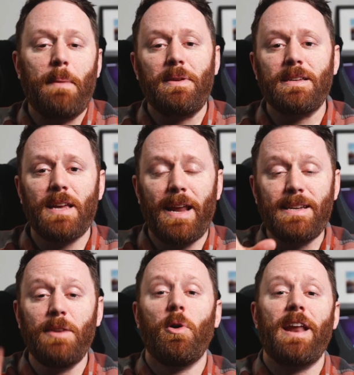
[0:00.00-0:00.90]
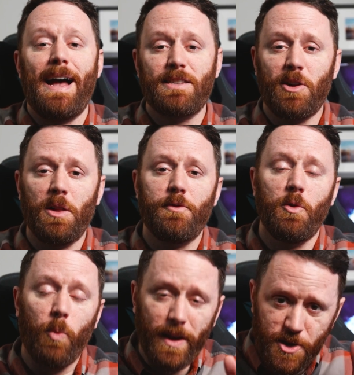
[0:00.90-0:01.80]
That being said, I did want to ask all of you,
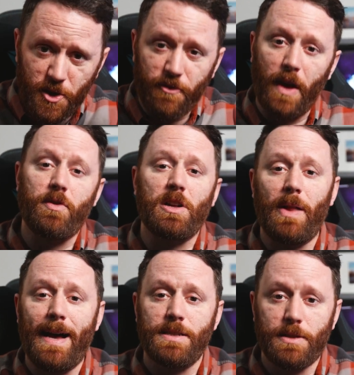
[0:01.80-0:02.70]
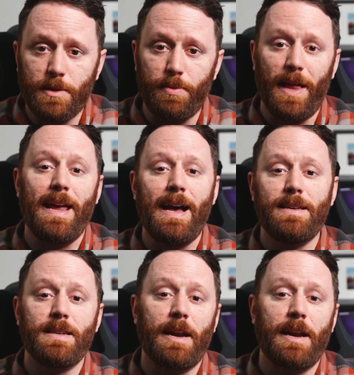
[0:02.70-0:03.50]
what is your favorite class to play as?